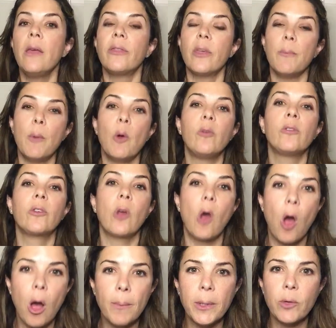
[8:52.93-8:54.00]
The most
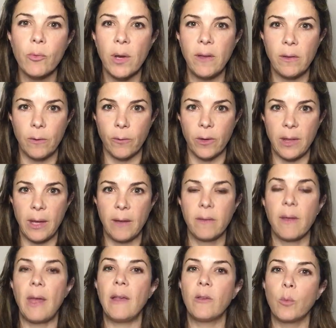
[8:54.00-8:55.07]
common reason for
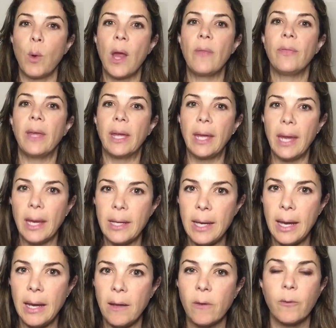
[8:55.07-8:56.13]
this is when the
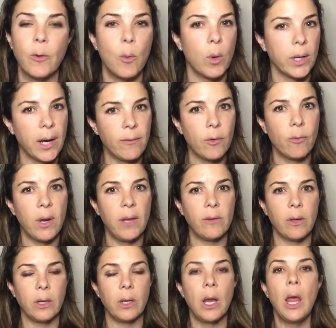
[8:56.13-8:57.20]
kidneys, for whatever
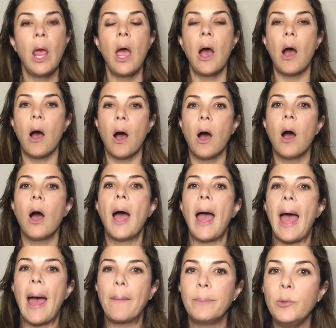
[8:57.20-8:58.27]
reason, are
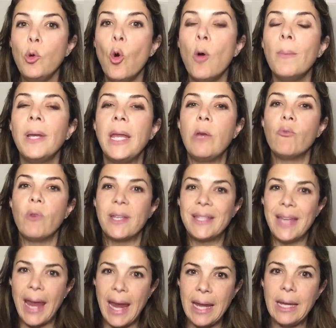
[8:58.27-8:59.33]
abnormally
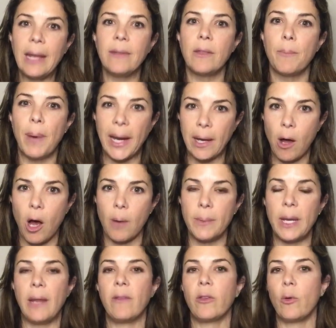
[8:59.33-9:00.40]
retaining the
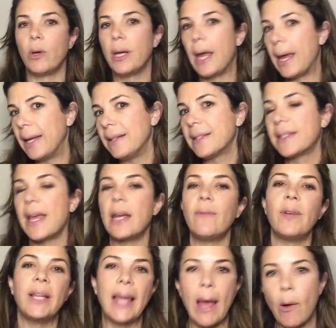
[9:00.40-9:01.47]
bicarbonate. So instead of
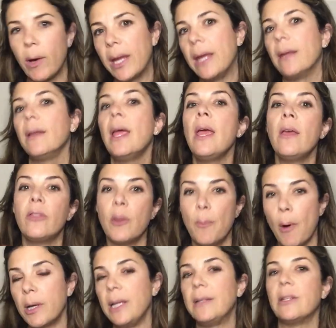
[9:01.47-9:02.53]
allowing it, the
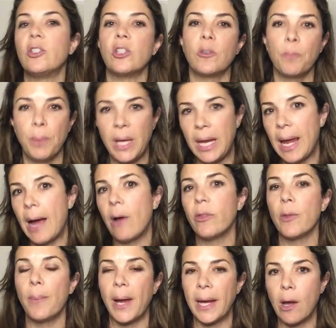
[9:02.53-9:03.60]
body to just pee
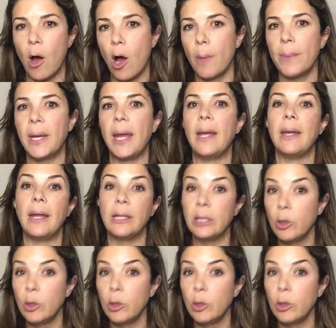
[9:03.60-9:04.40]
out the bicarbonate and